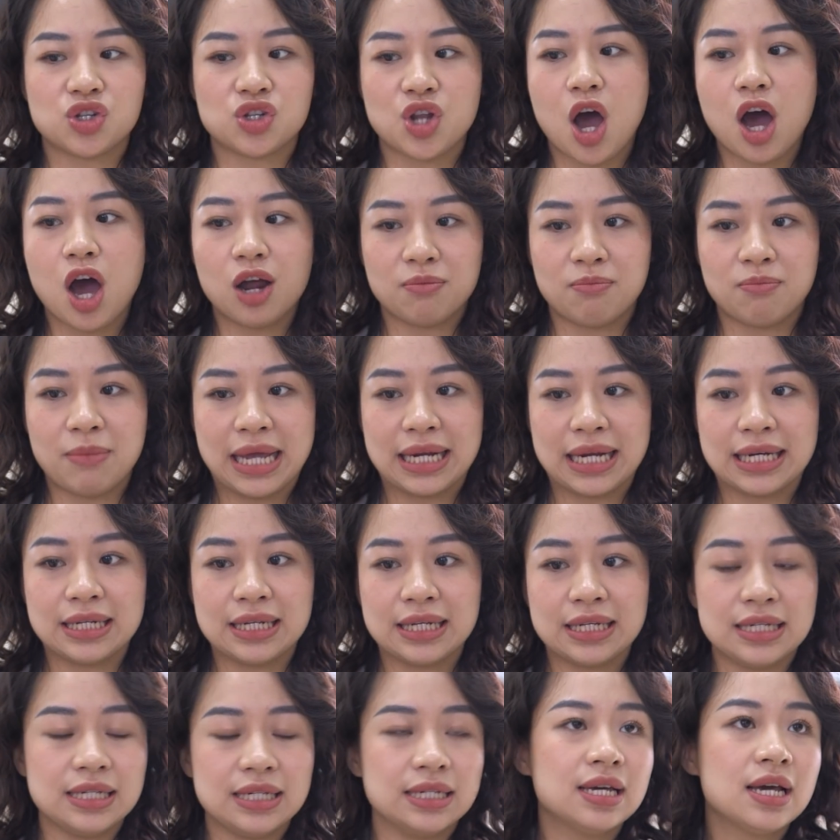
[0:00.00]
not
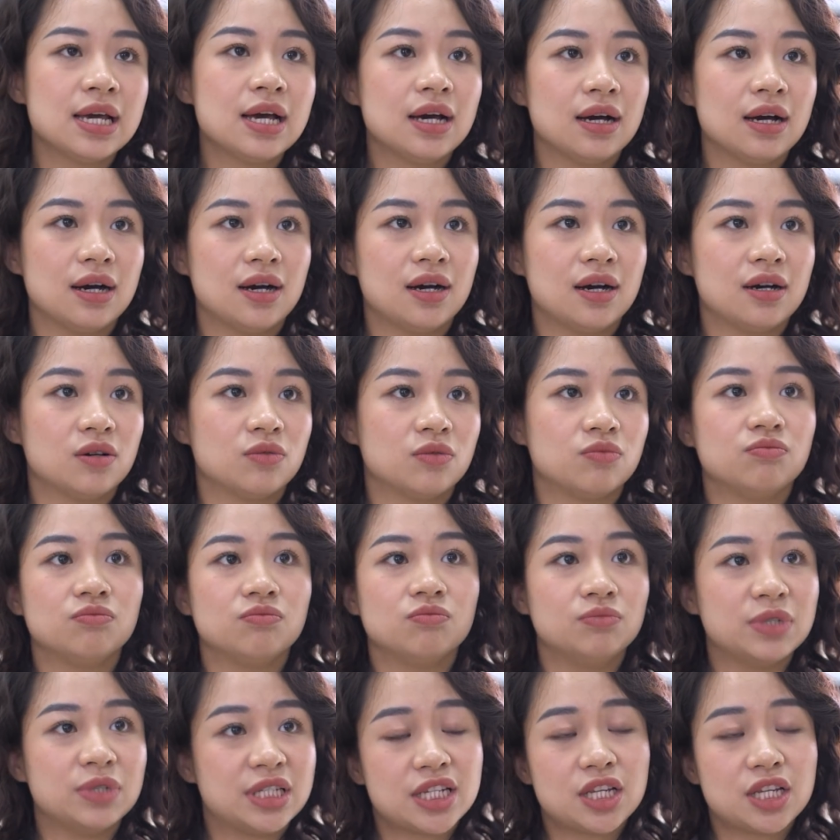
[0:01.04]
many
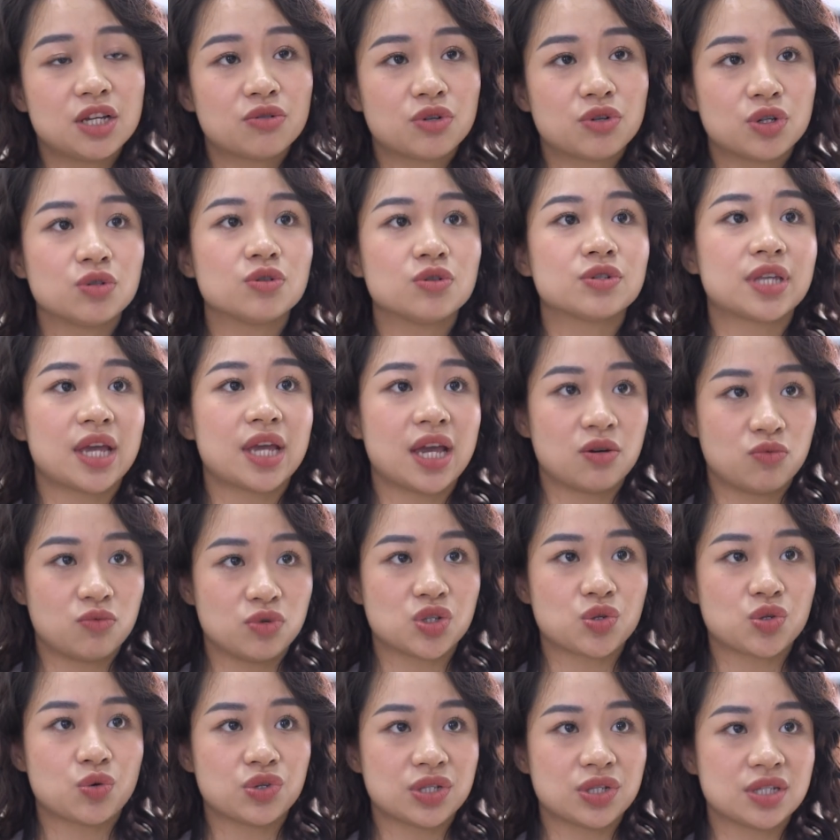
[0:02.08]
materials and
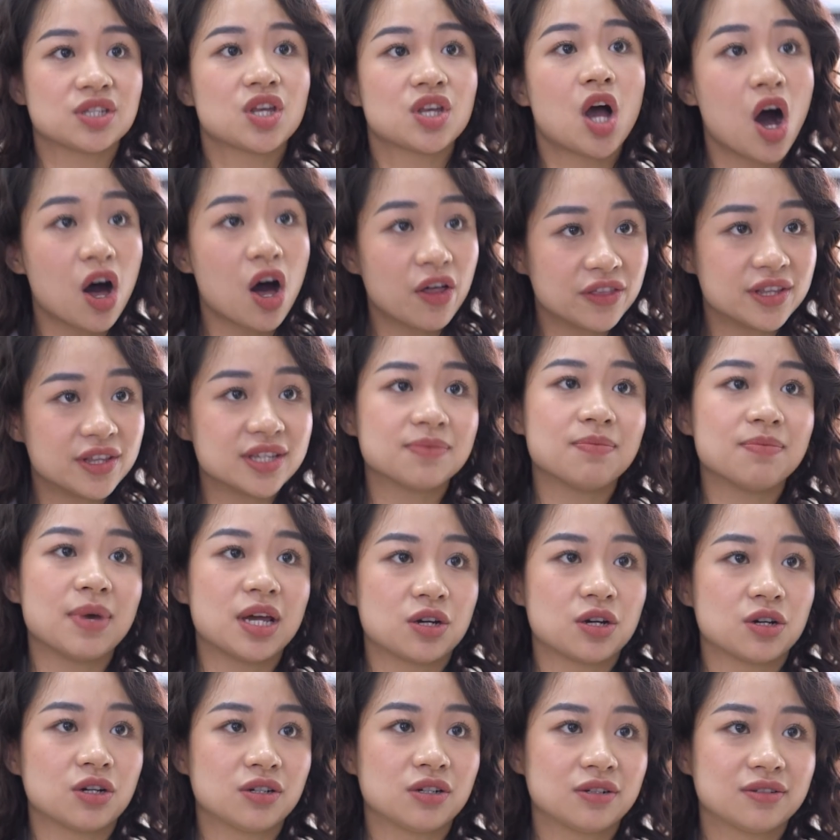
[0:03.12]
resources on this
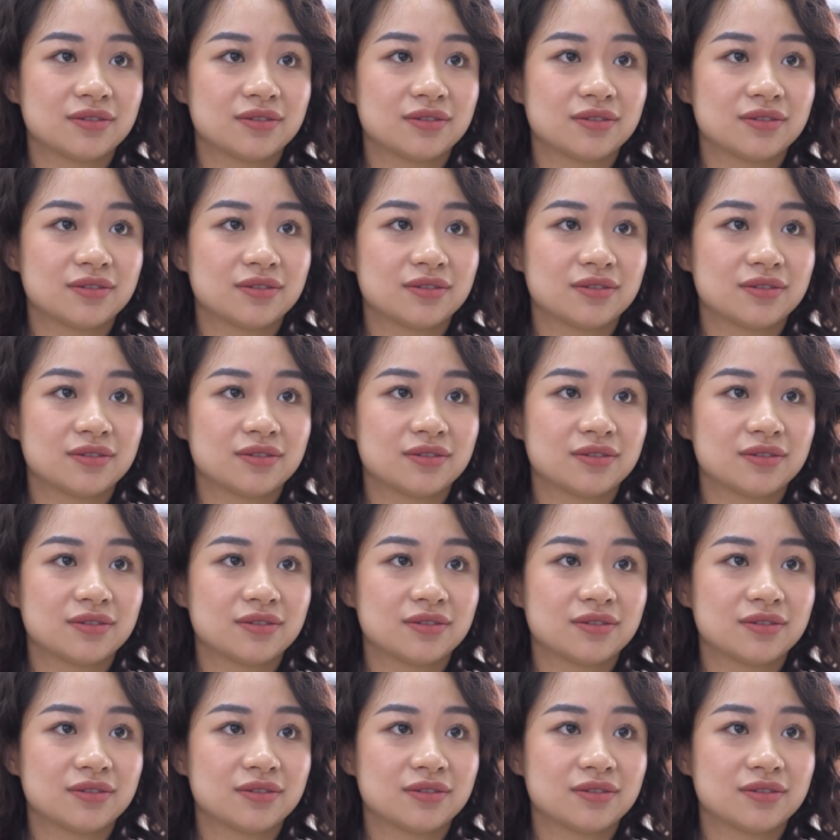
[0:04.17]
matter?